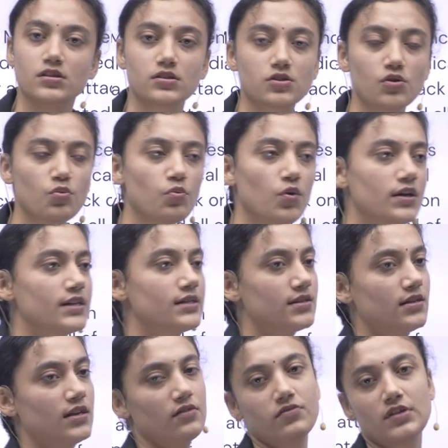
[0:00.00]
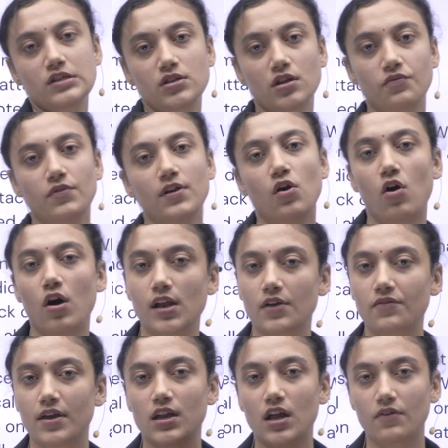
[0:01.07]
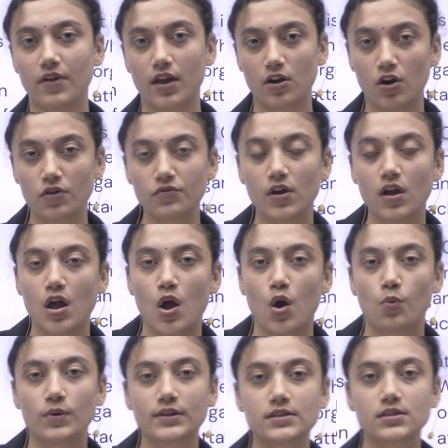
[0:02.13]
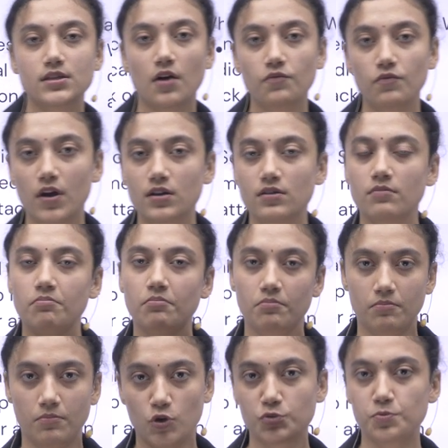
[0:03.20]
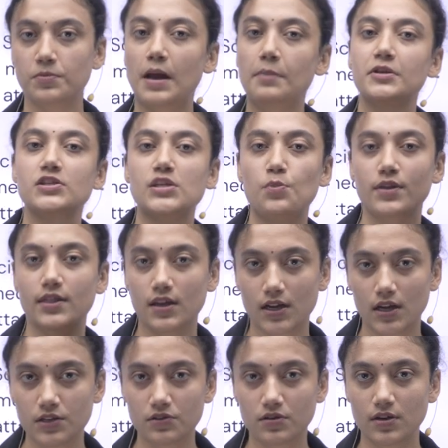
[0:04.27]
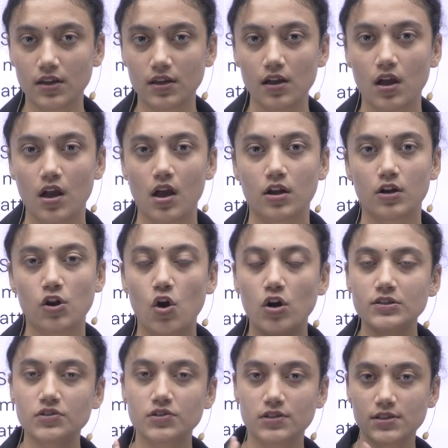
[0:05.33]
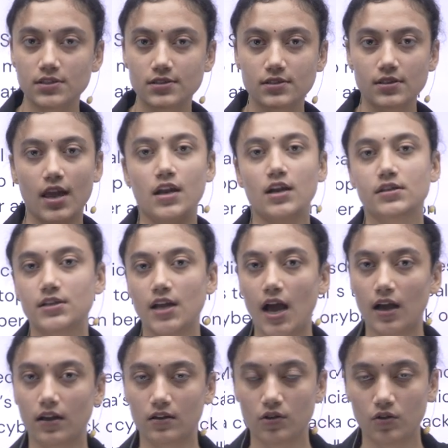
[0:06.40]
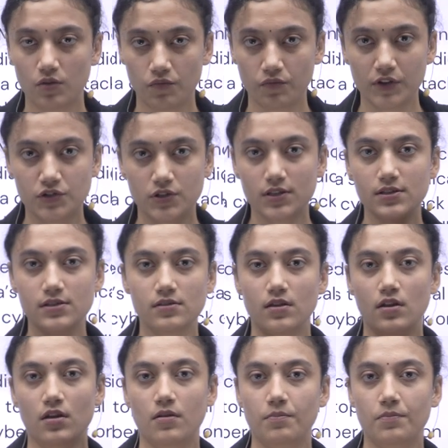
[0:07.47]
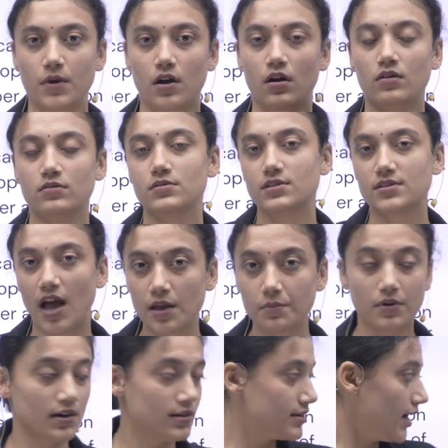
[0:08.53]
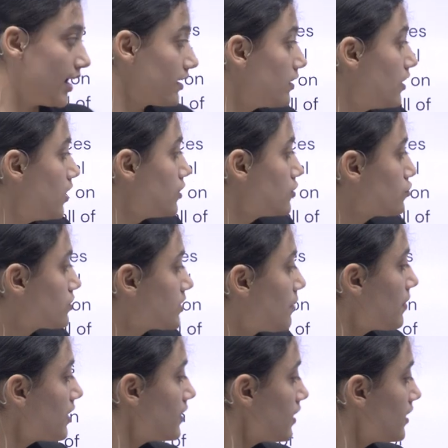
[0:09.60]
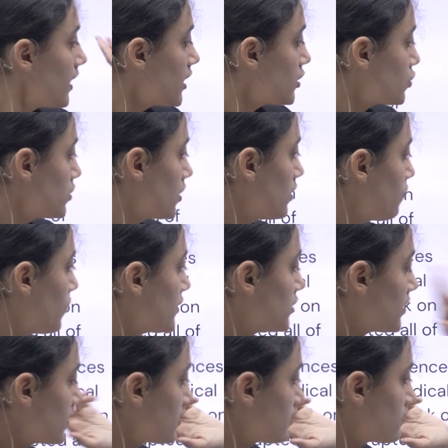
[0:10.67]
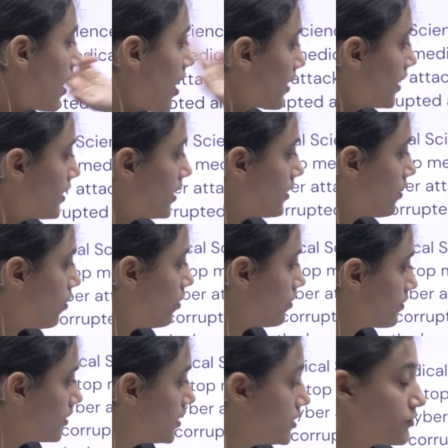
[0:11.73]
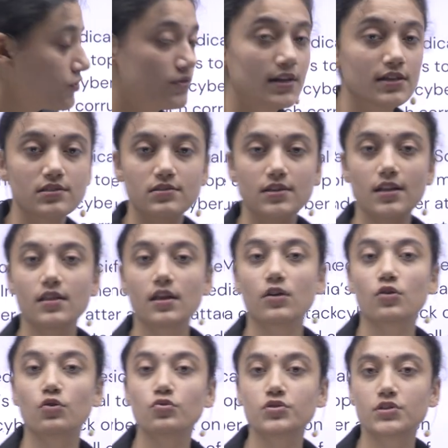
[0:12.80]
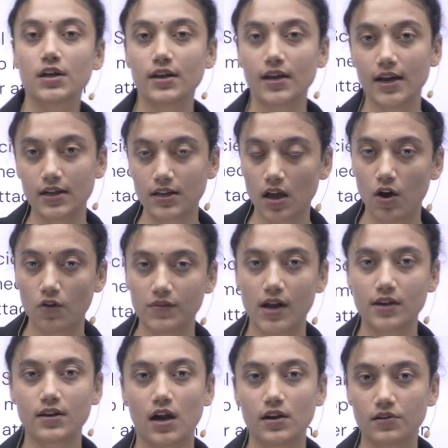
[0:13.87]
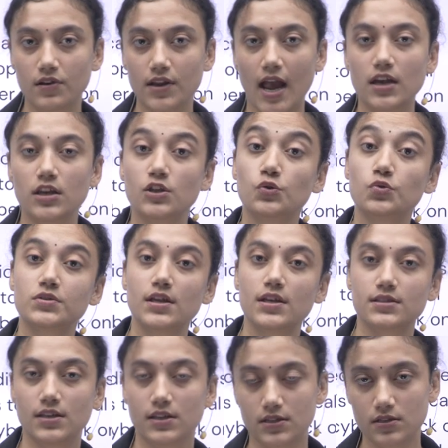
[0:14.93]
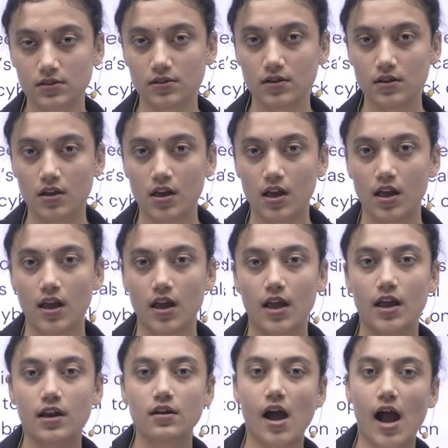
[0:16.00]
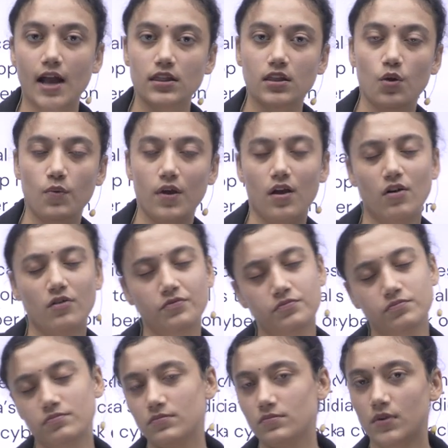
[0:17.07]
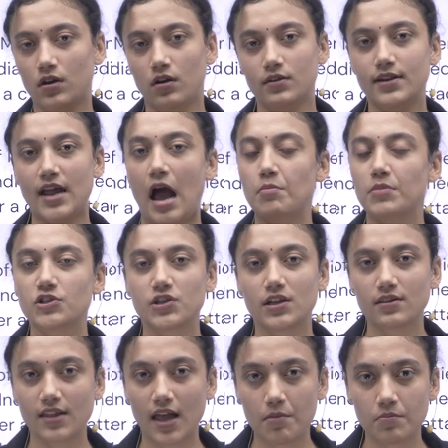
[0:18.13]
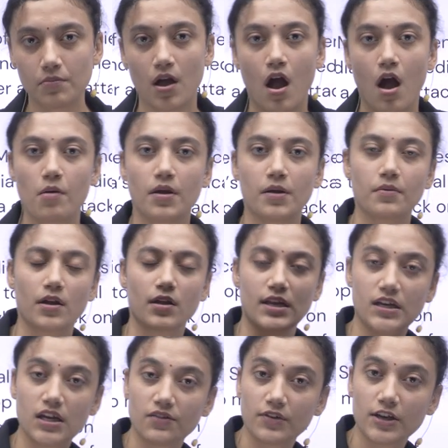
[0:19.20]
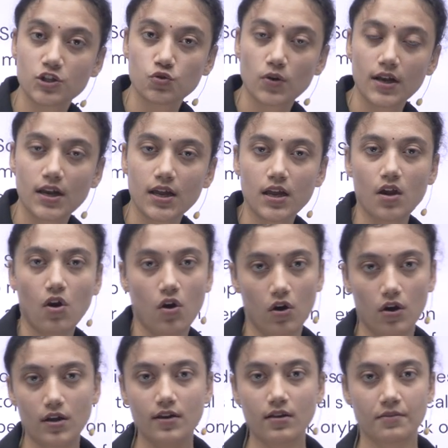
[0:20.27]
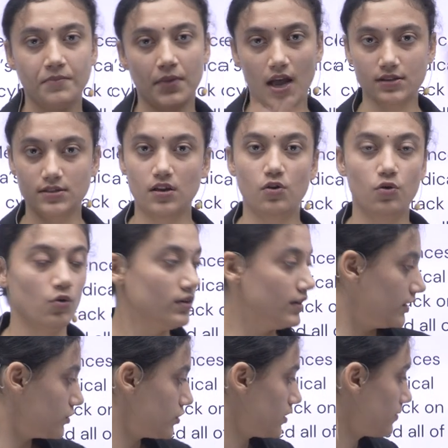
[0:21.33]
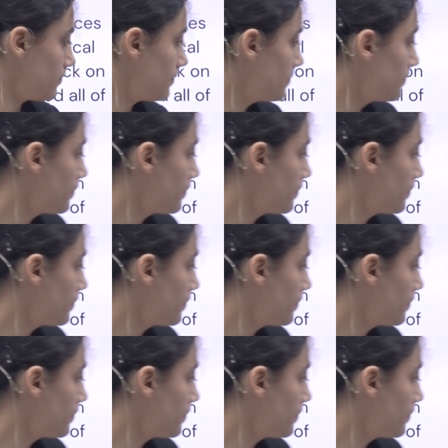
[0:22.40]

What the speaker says: So what is the definition we all are very aware of? When someone, most probably some other country, launches an attack, which is a cyber attack, to some other nation which it is targeting on. So they steal the crucial data of that country and uses it in either way of damaging them individually or as a whole nation.